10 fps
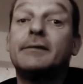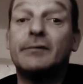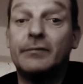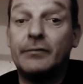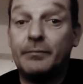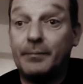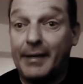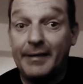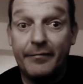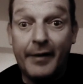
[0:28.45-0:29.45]
to
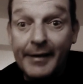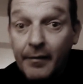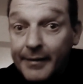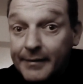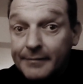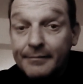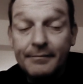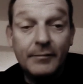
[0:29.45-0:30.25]
play the violin,